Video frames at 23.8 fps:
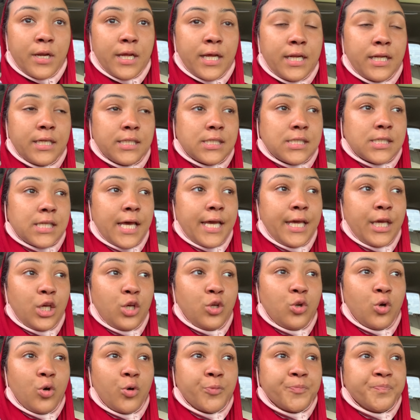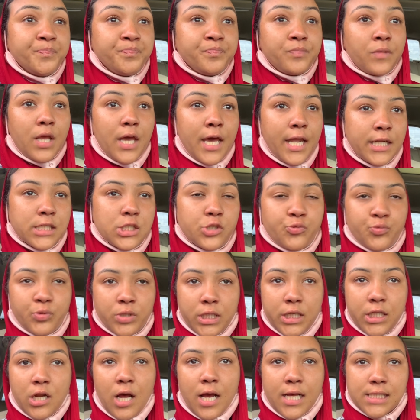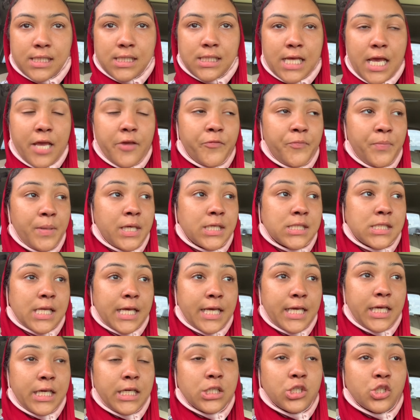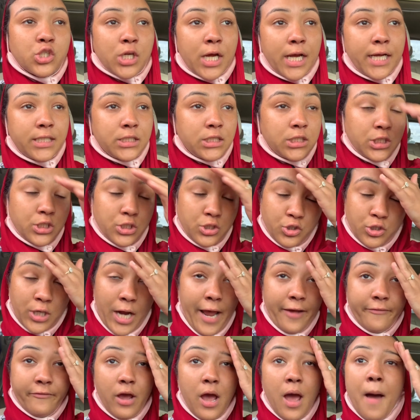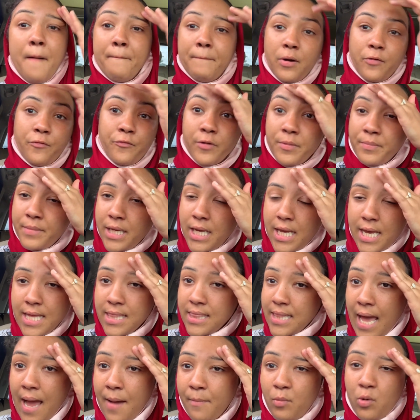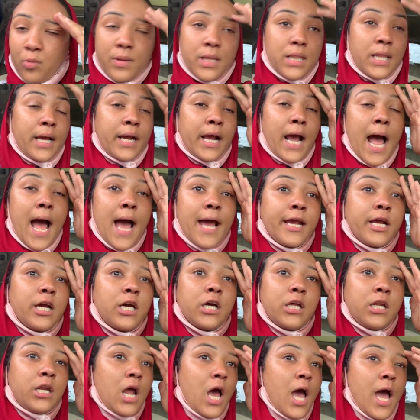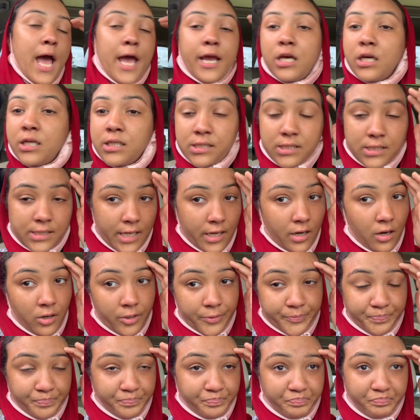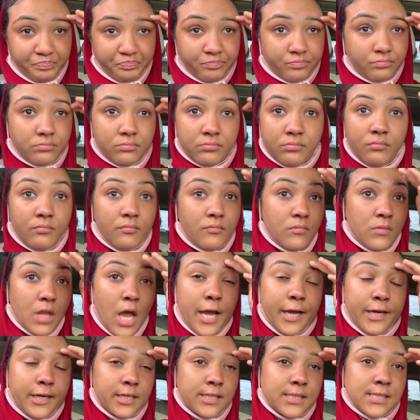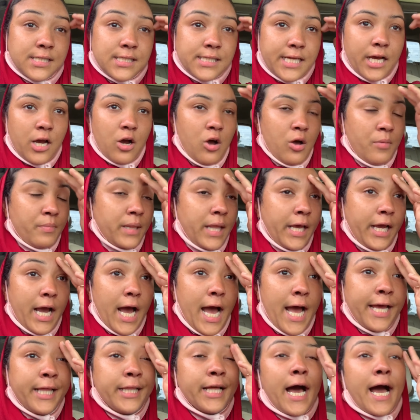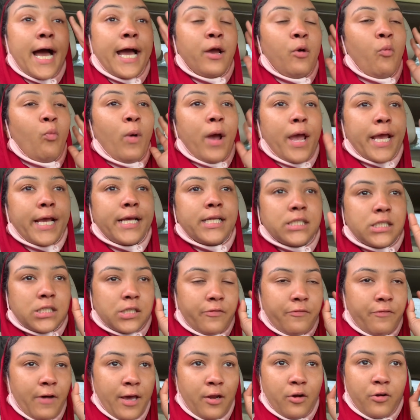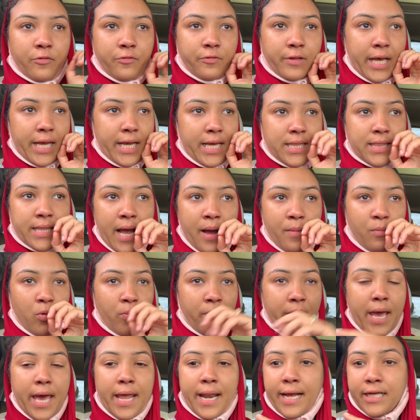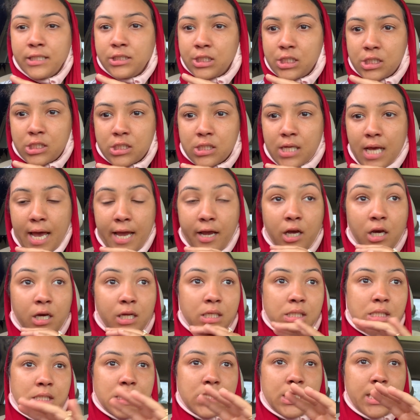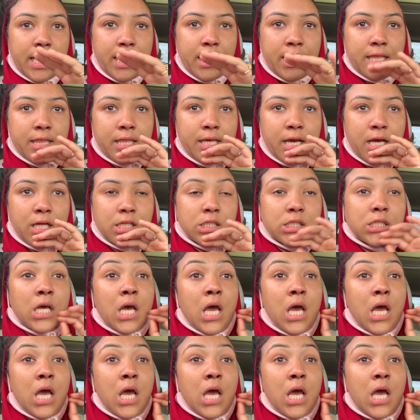And it's and it's really not safe because he's trying to drive. But for me in that moment, I couldn't stay calm. I went into fight or flight in that moment and I couldn't see anything else.